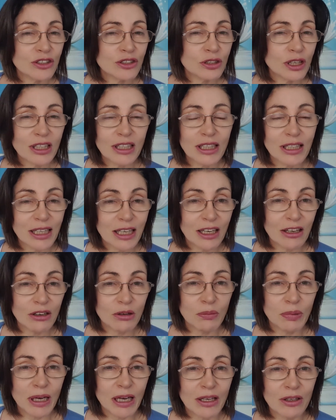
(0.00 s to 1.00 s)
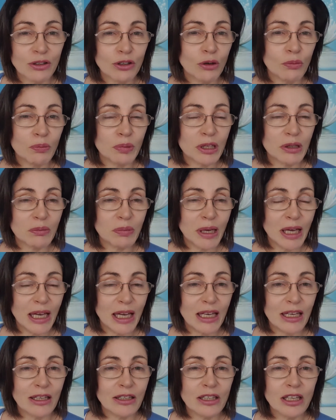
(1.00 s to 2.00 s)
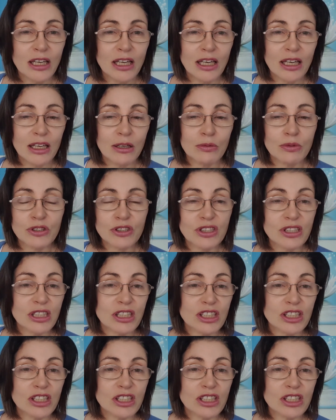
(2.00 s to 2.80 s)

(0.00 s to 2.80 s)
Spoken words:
didn't care about not being paid. It was the